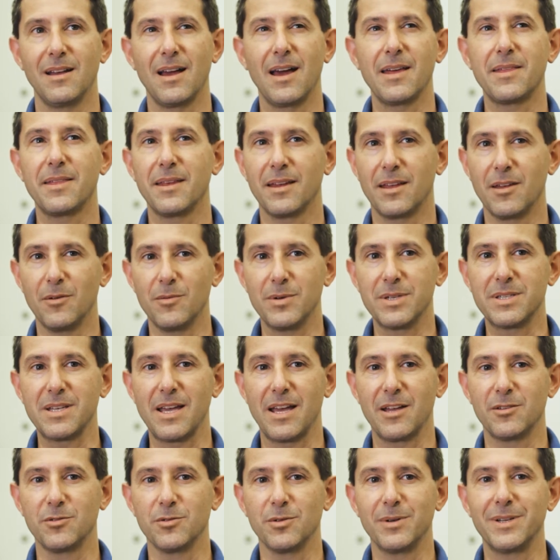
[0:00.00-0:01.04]
I think it was
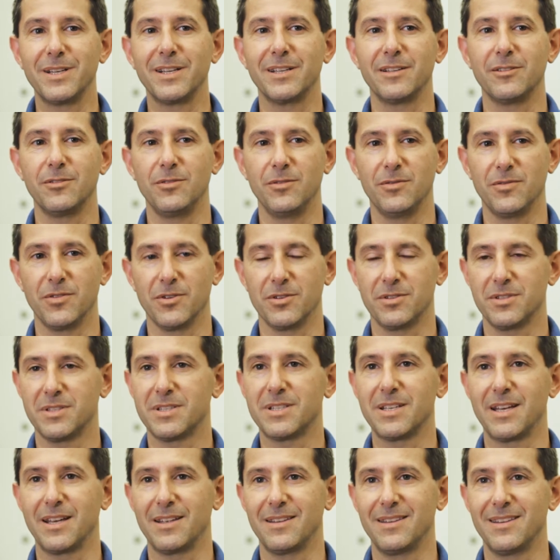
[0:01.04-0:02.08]
Andrew Ng who first
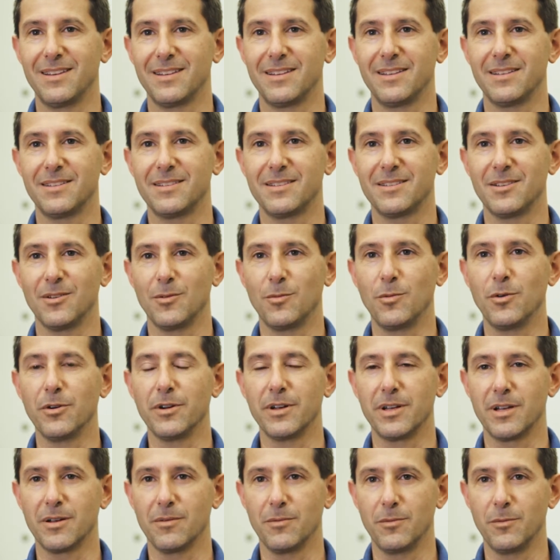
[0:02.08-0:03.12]
said that it's you know
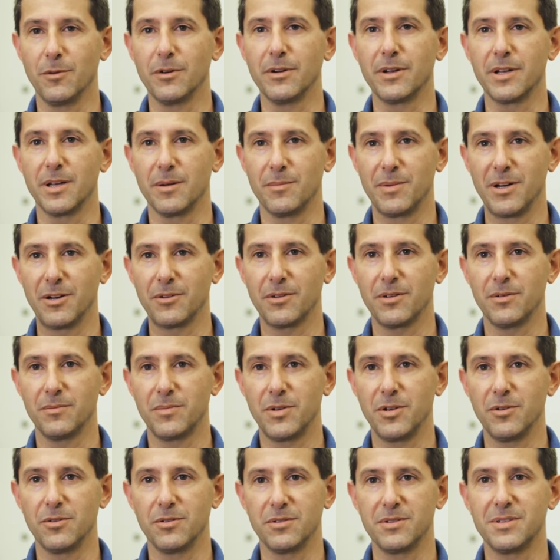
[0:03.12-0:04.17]
worrying worrying about
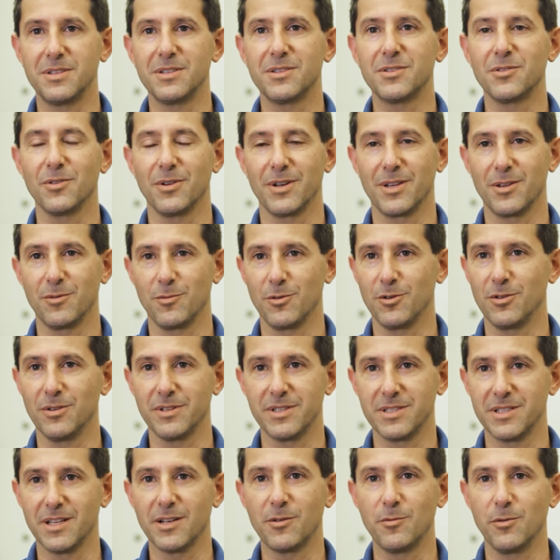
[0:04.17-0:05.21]
computers destroying the
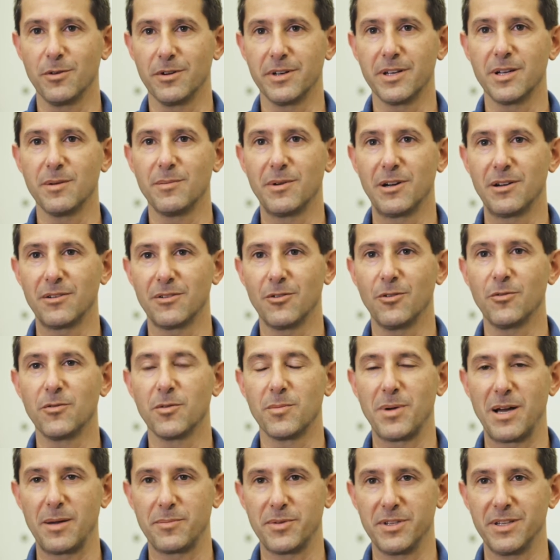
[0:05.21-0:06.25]
world is like worrying about
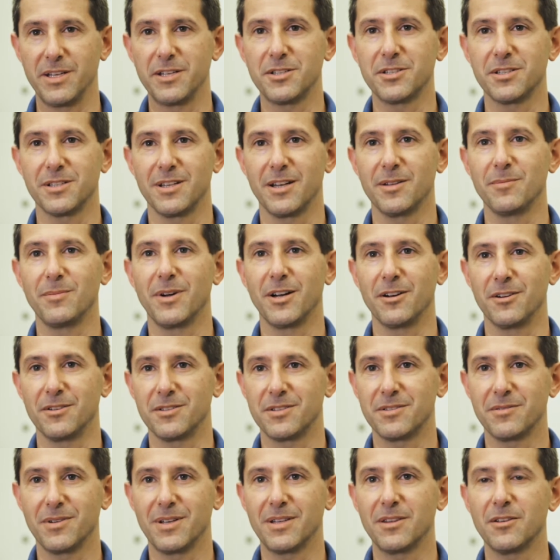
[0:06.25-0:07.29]
overpopulation on
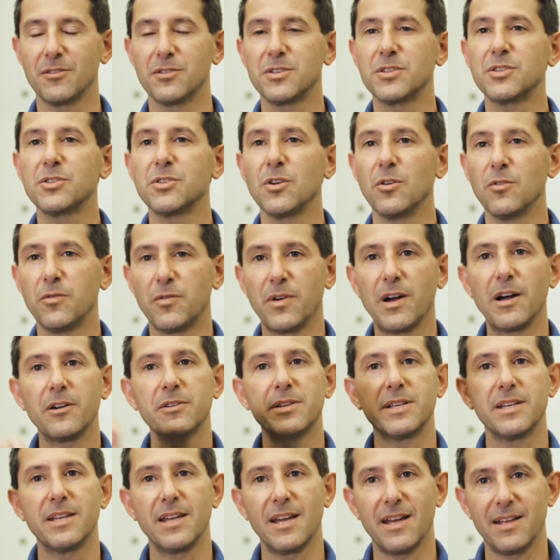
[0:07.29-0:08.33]
Mars, right? There's so
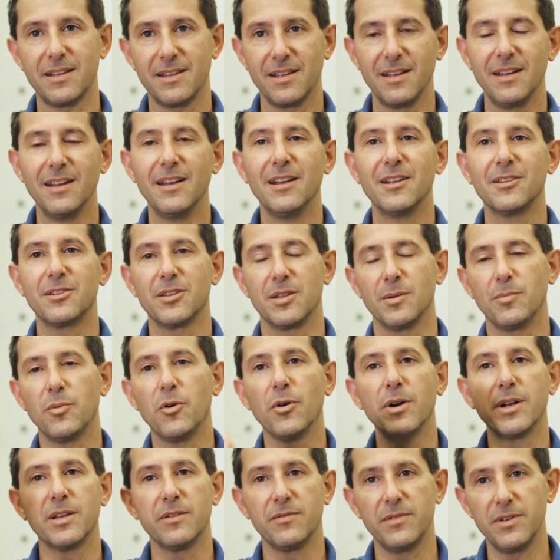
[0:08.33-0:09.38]
far to get to the
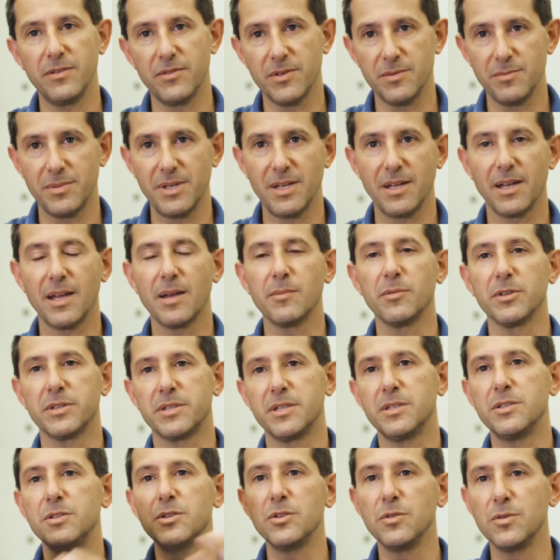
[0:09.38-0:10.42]
point of even being able
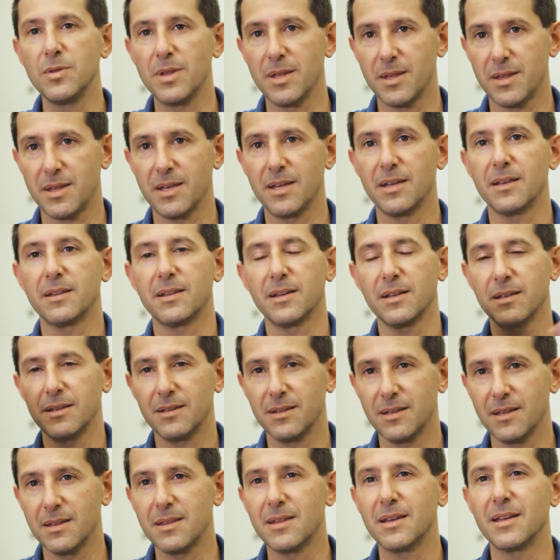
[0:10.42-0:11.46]
to do the thing the,
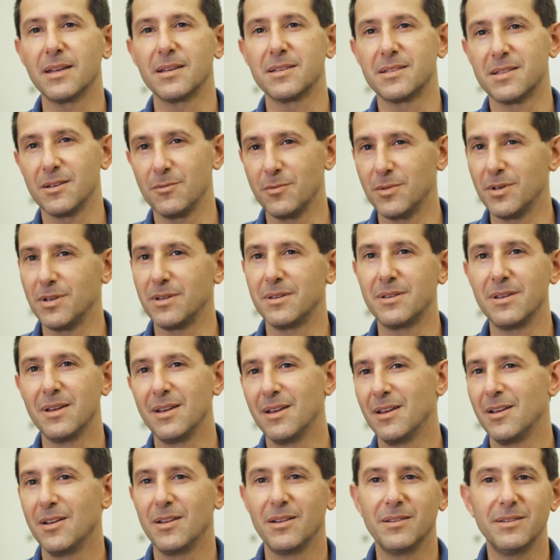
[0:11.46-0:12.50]
the things that would
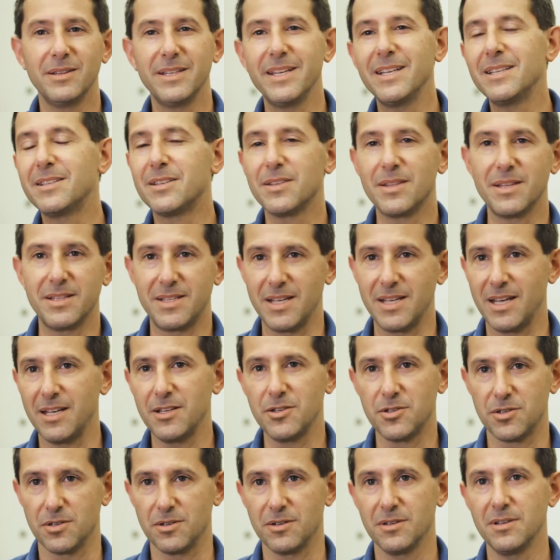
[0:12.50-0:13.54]
lead to the
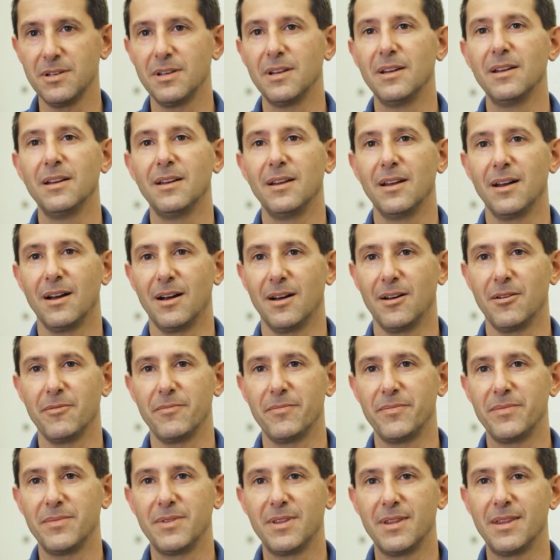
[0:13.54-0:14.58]
danger
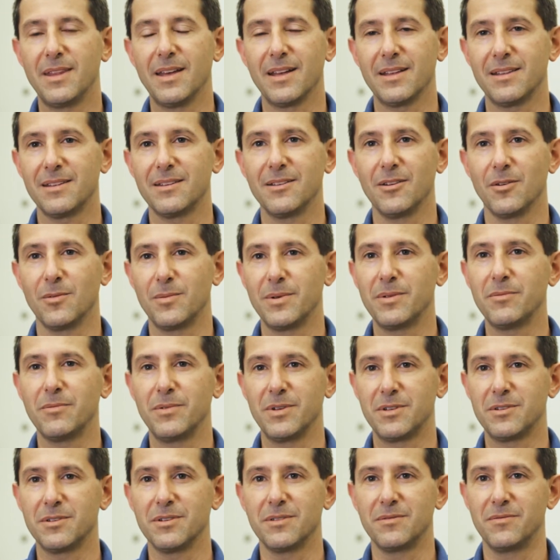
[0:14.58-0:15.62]
um, that you know we,
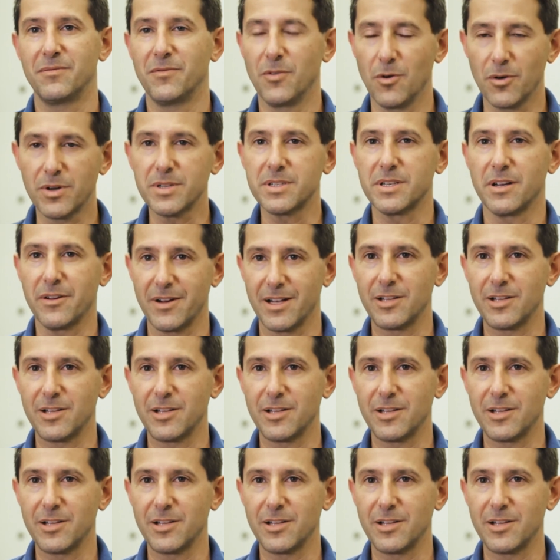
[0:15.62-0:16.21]
we should focus our